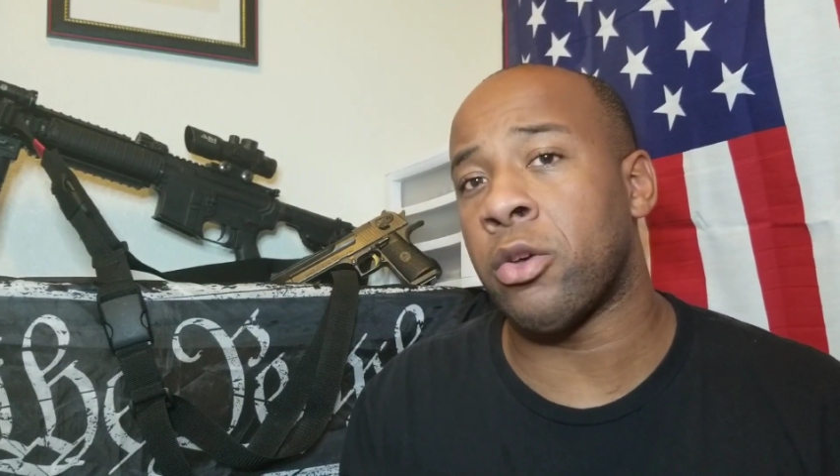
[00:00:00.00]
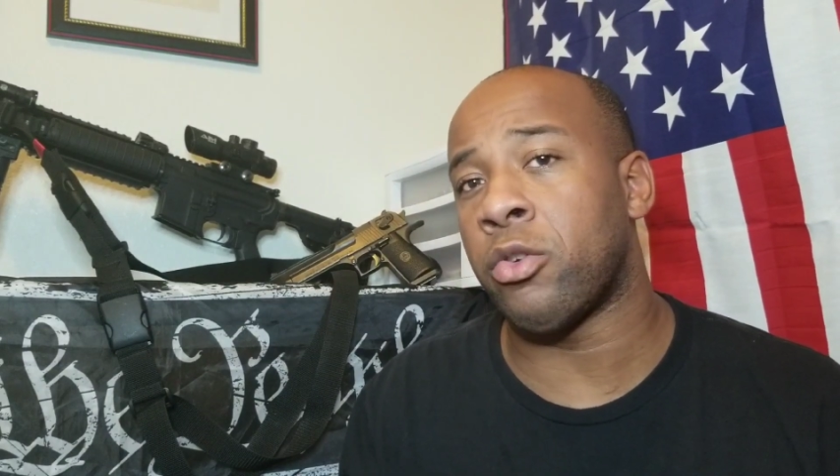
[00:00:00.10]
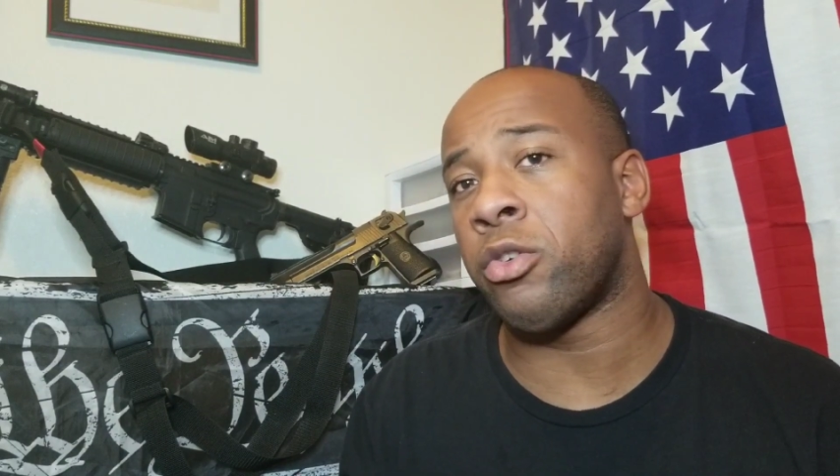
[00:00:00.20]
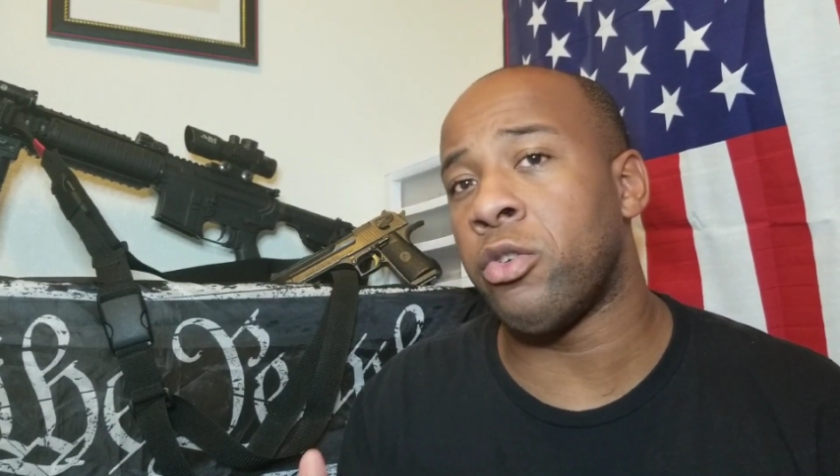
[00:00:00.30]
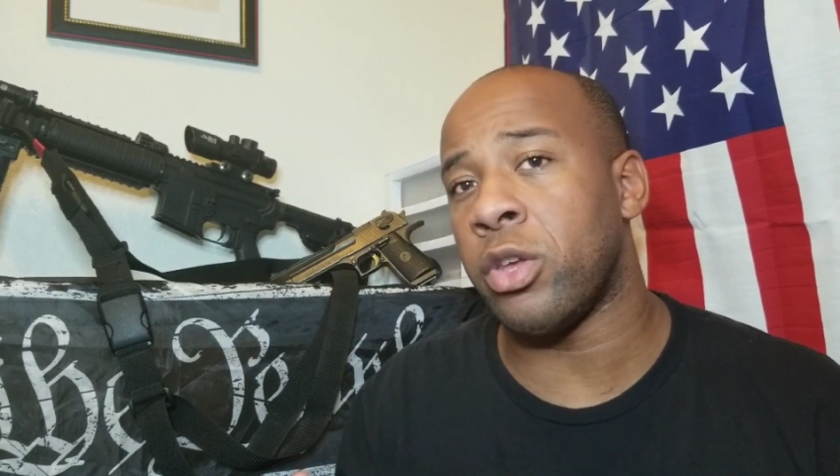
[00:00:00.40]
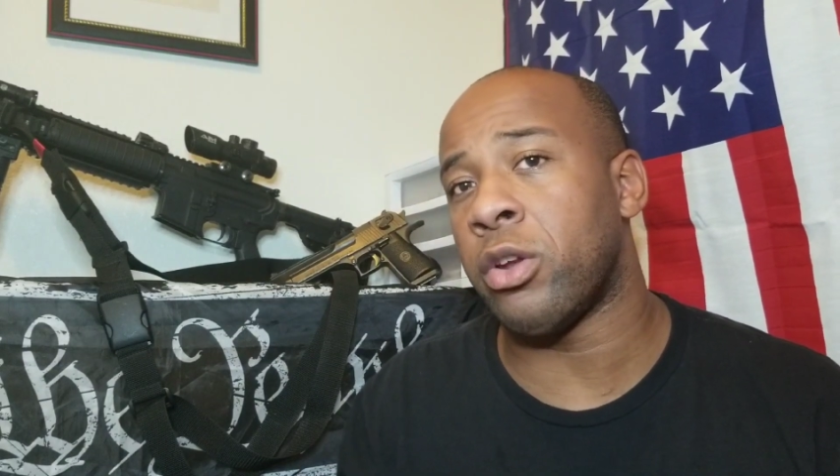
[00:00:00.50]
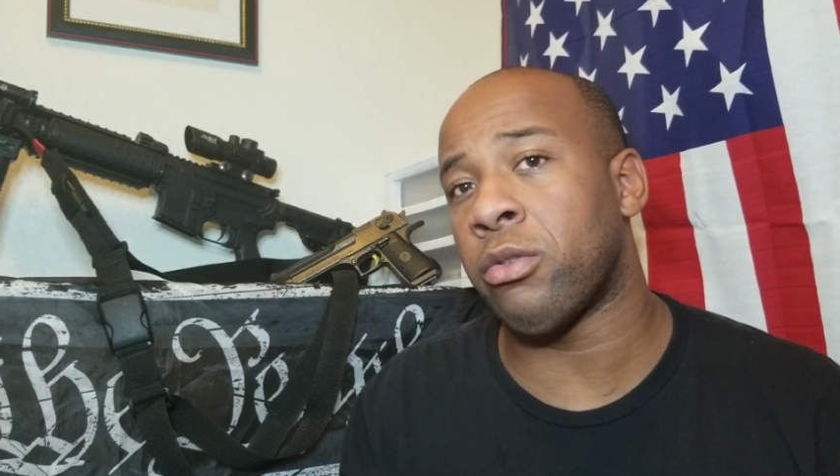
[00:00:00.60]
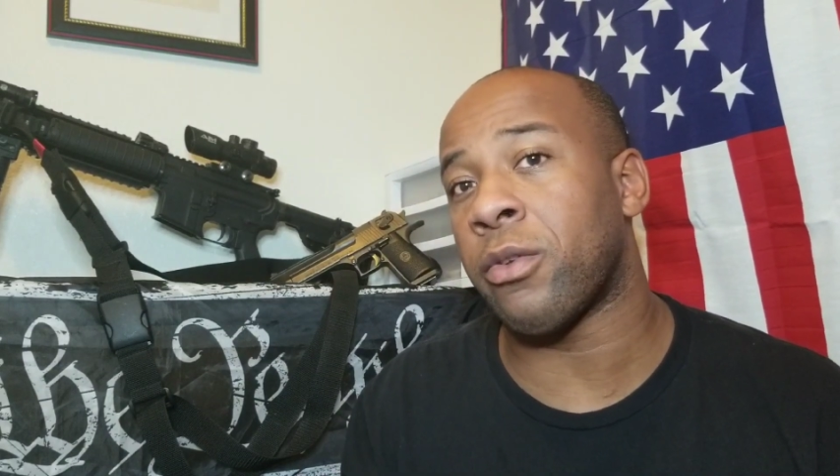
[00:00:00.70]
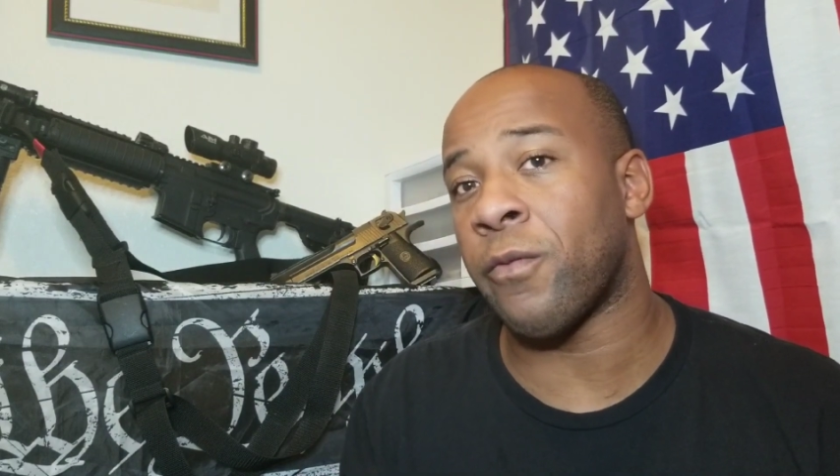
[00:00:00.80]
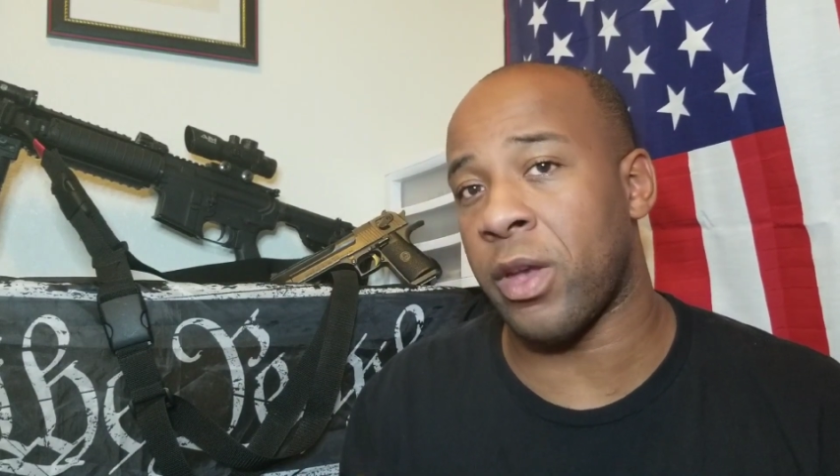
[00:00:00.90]
Lunar New
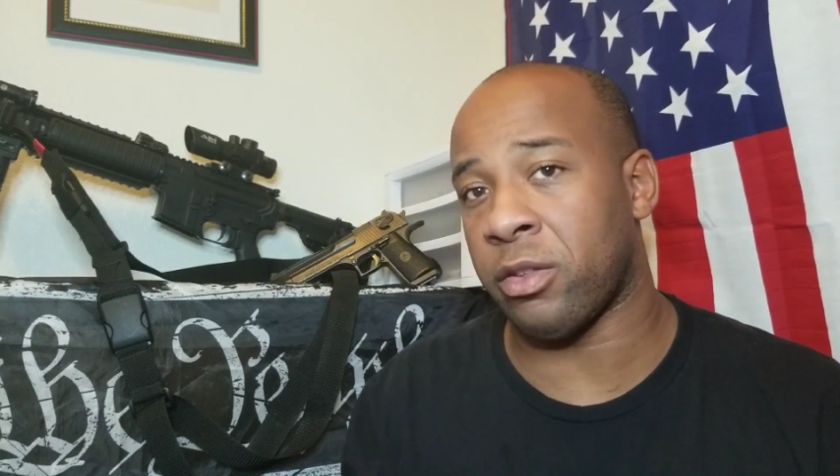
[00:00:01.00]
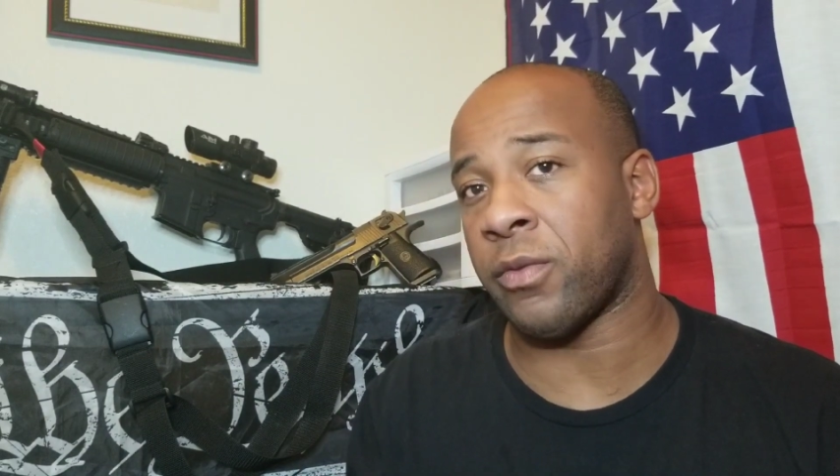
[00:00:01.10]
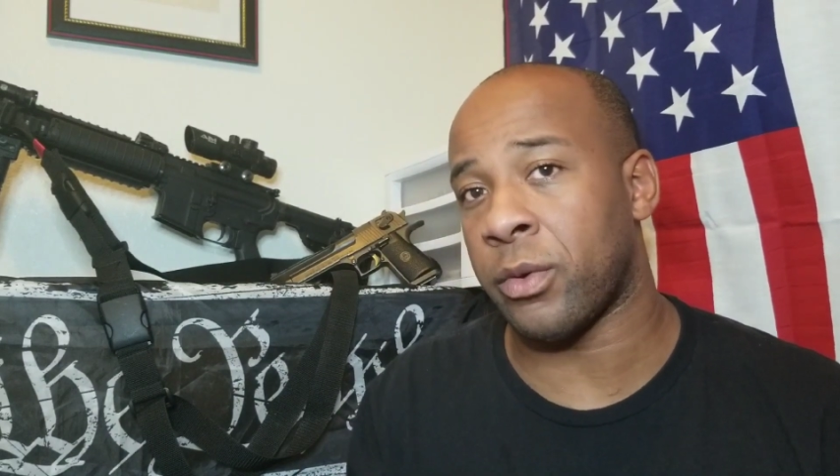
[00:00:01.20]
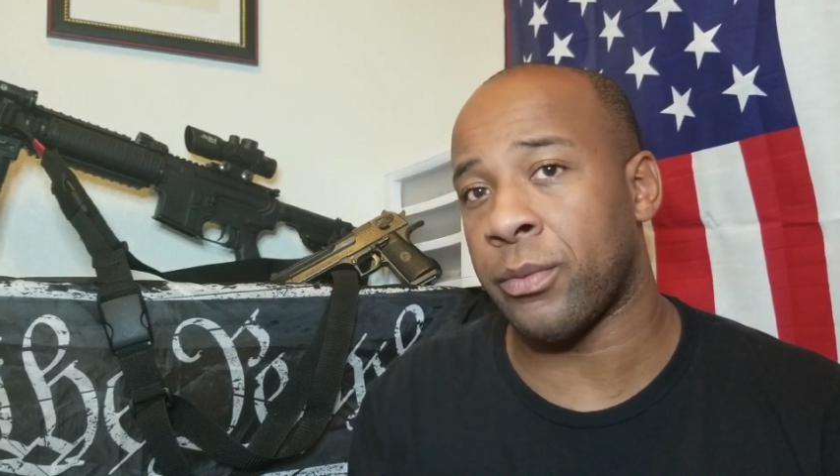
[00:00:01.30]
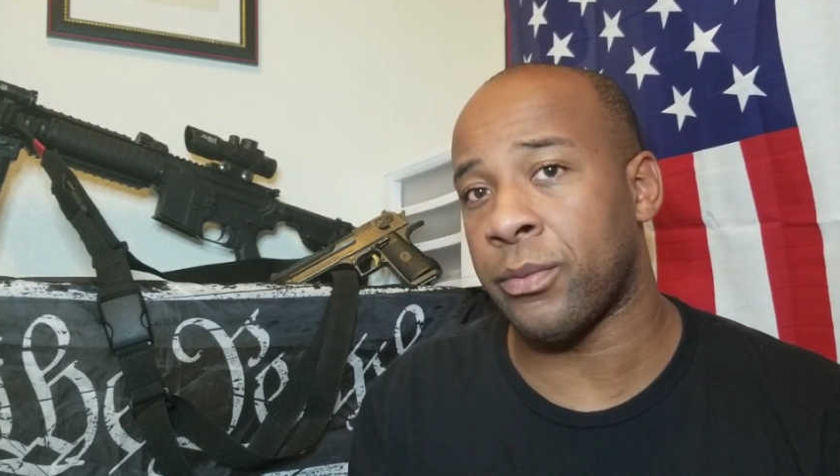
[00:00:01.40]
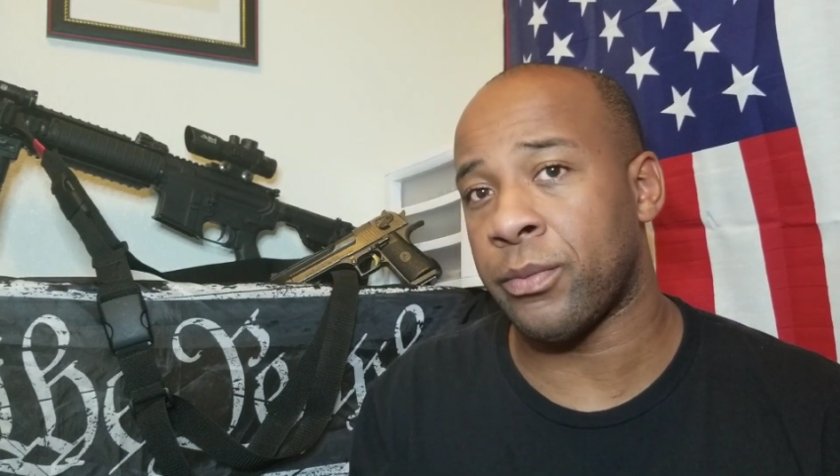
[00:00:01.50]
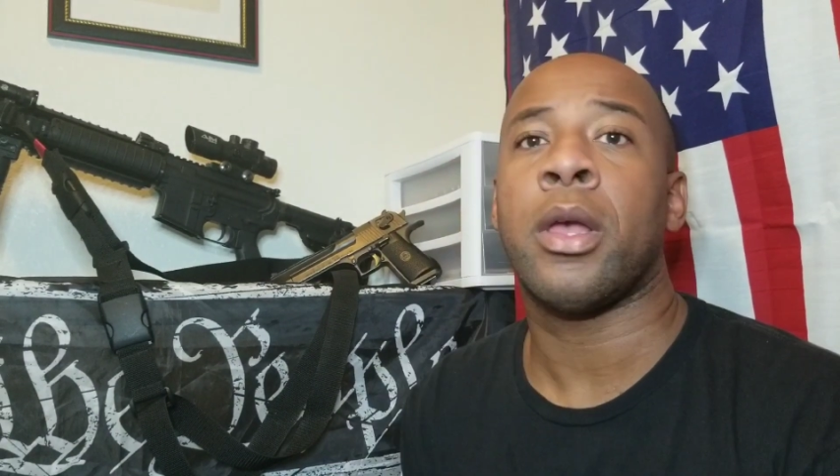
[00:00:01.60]
Year's festival.